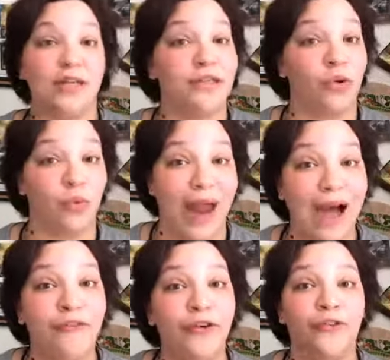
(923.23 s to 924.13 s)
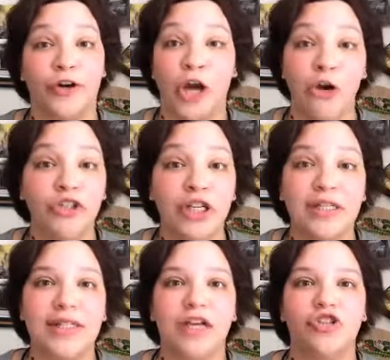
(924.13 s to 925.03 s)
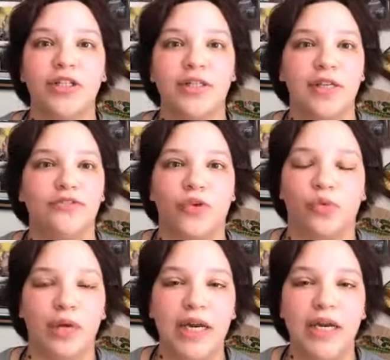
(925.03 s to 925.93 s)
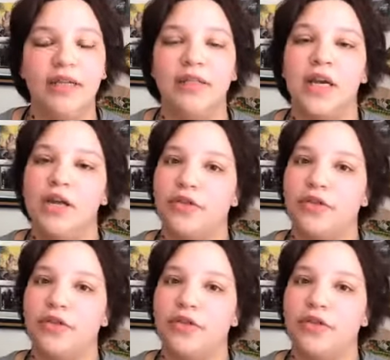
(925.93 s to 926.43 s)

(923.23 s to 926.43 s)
There's a raffle for coaching sessions and for readings.